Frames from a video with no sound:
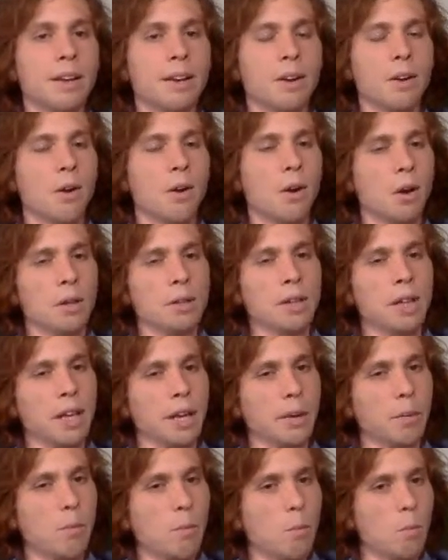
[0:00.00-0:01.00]
on
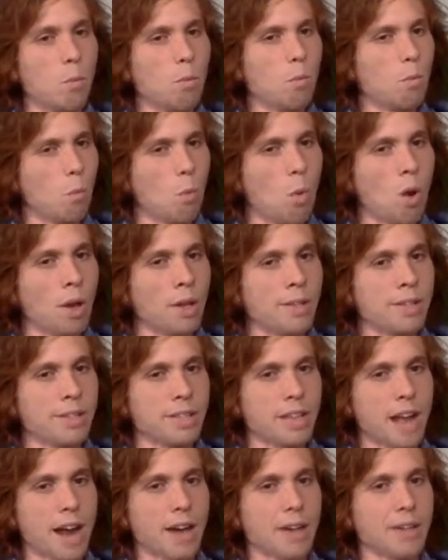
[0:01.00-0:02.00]
like one
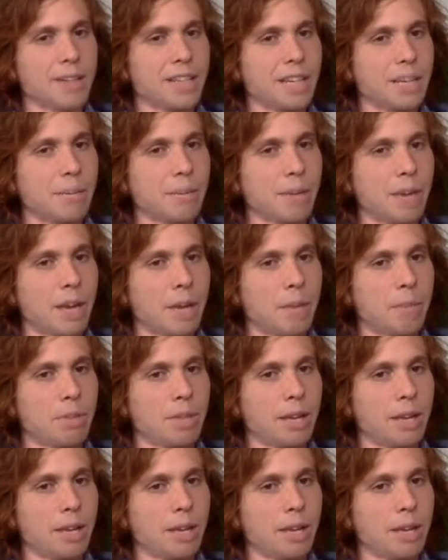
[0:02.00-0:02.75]
soccer team I had